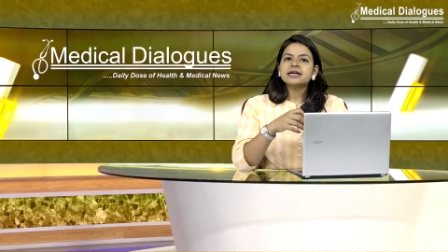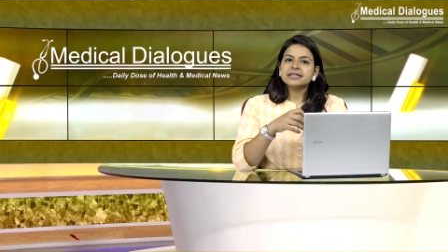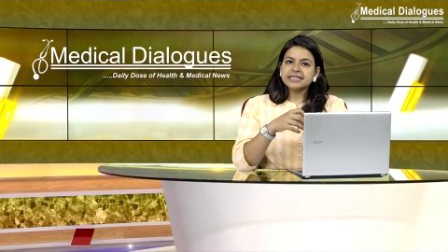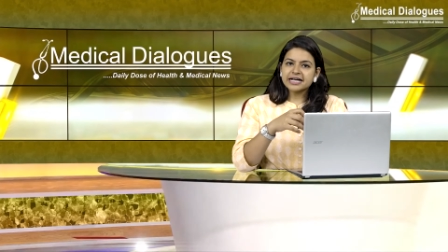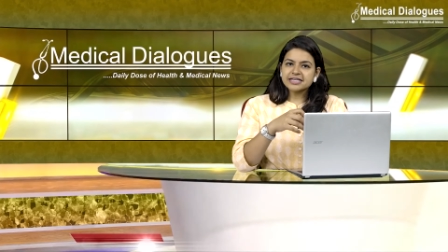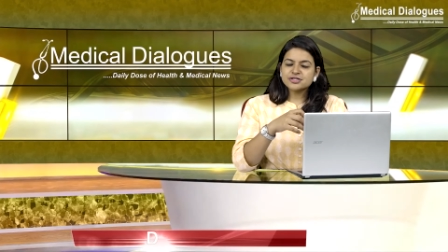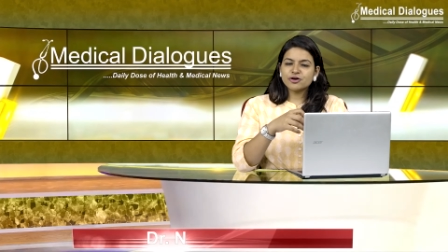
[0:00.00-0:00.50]

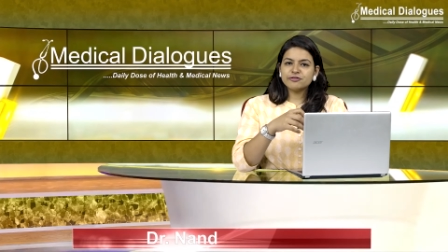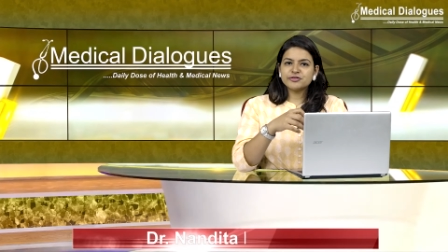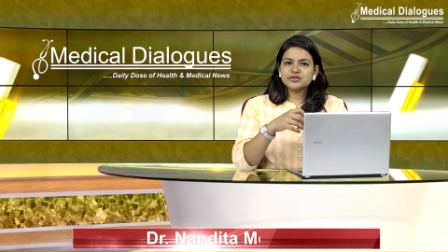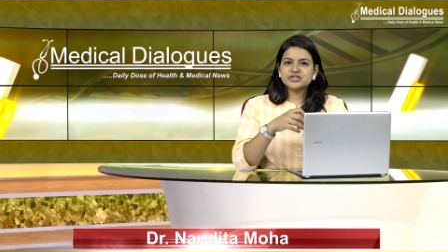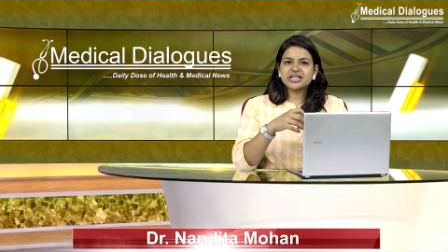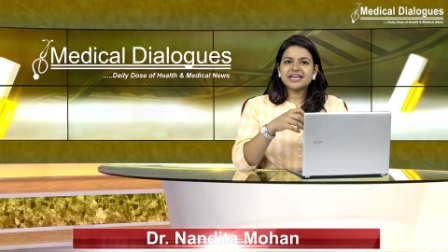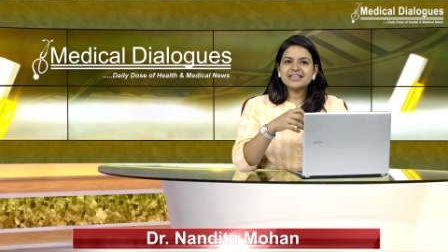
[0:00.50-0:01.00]
That's all for
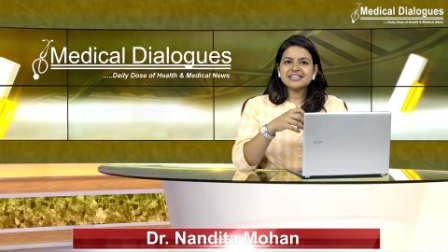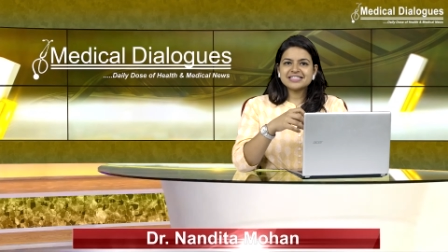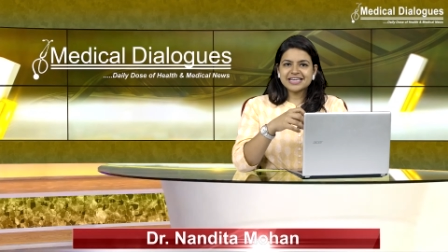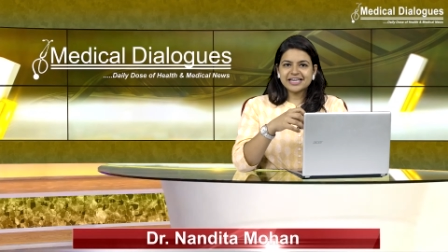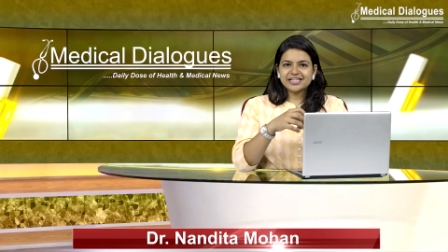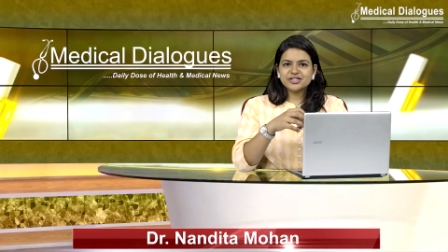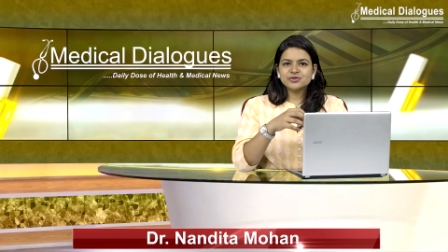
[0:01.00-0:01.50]
today.
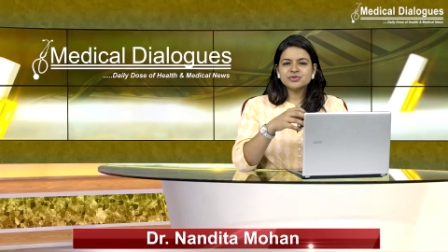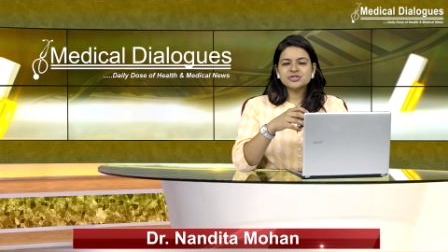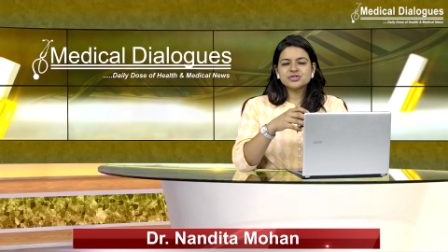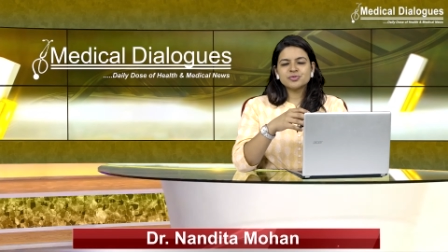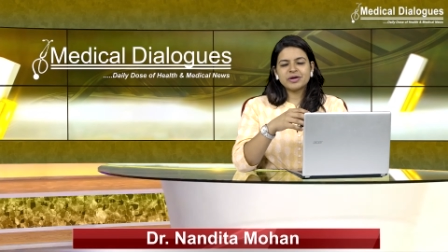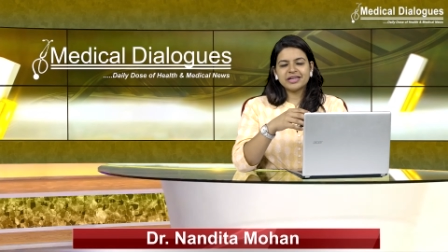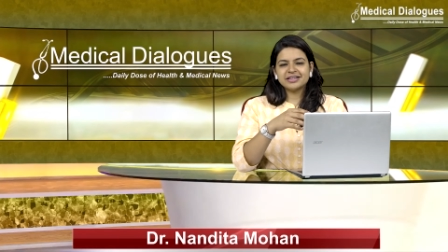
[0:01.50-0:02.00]
Stay tuned
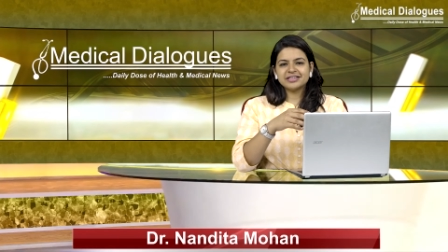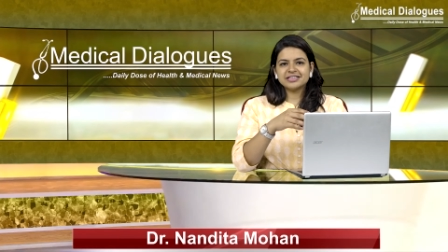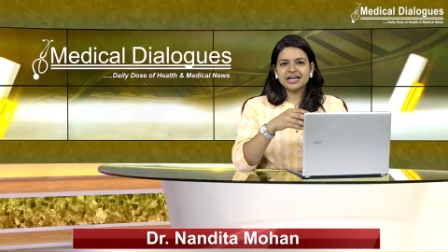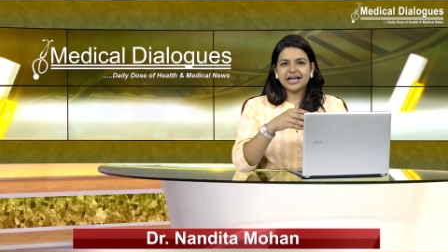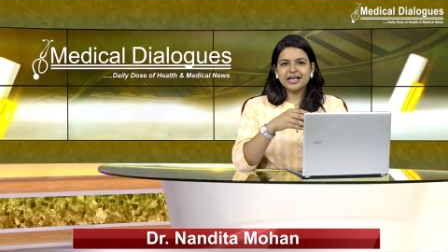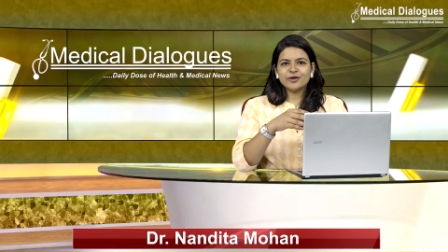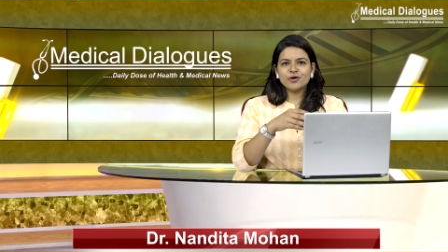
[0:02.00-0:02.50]
to Medical
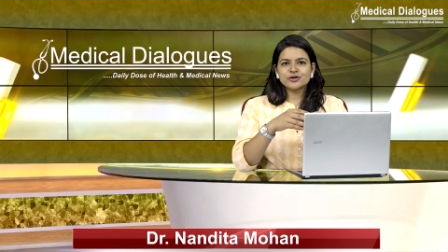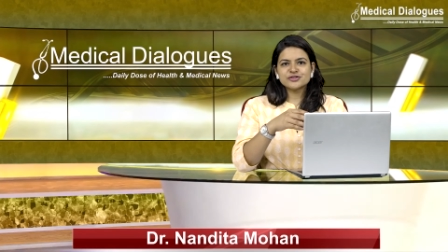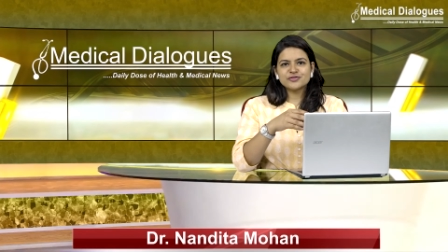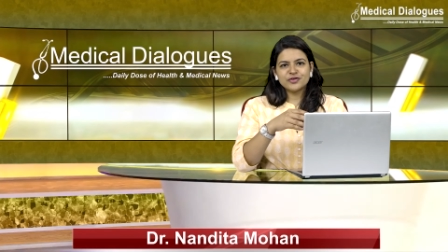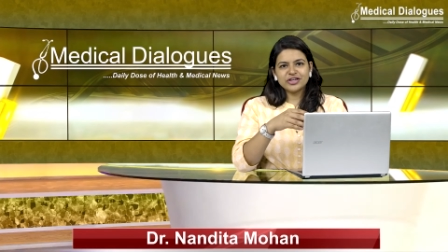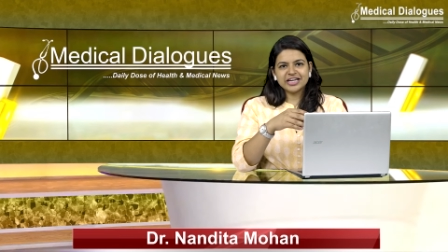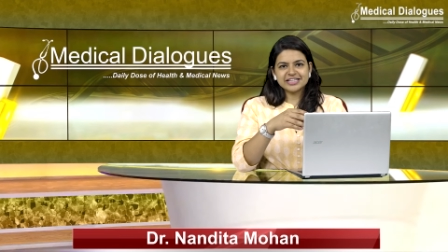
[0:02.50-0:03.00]
Dialogues
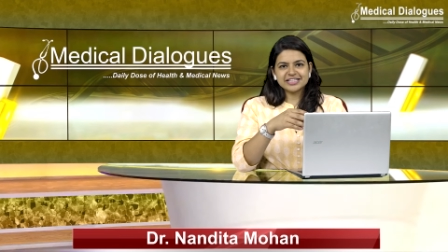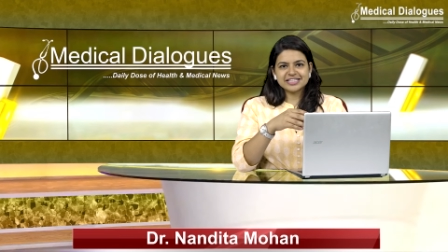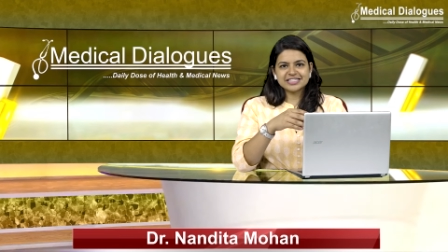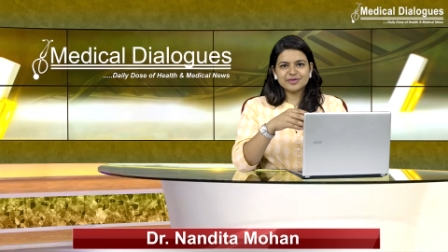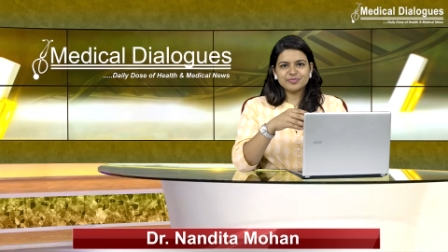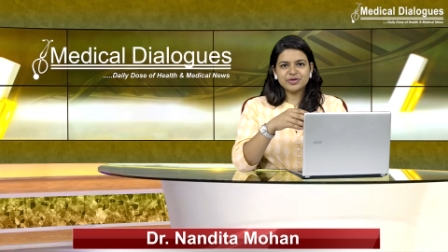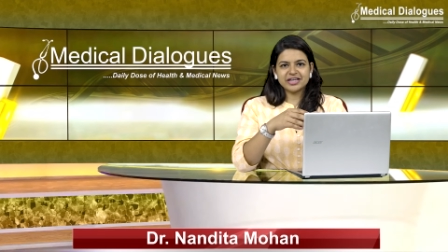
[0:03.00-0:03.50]
for latest
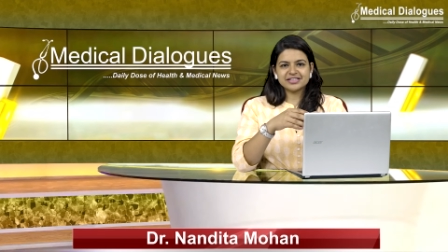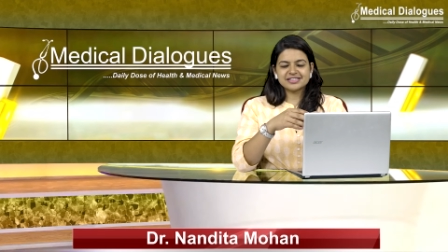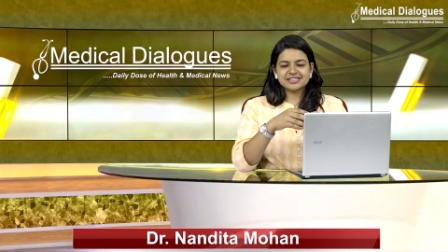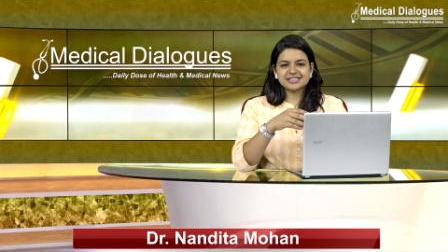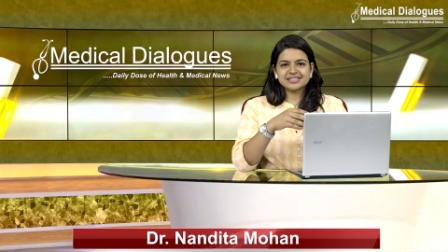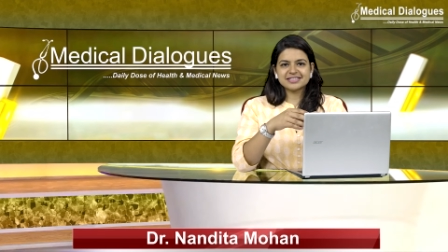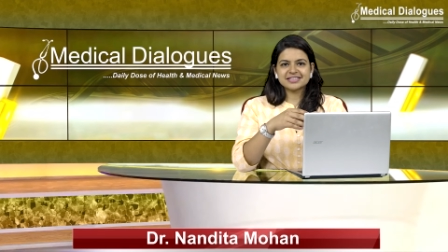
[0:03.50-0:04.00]

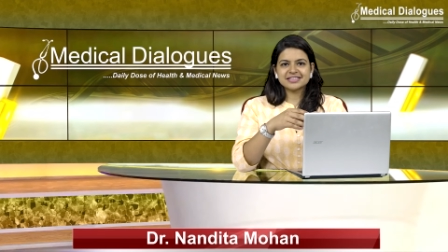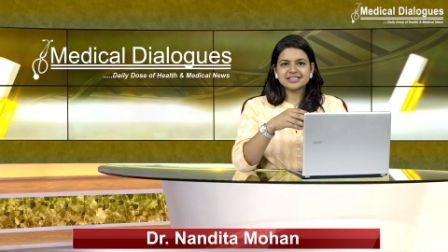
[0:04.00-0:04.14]
updates.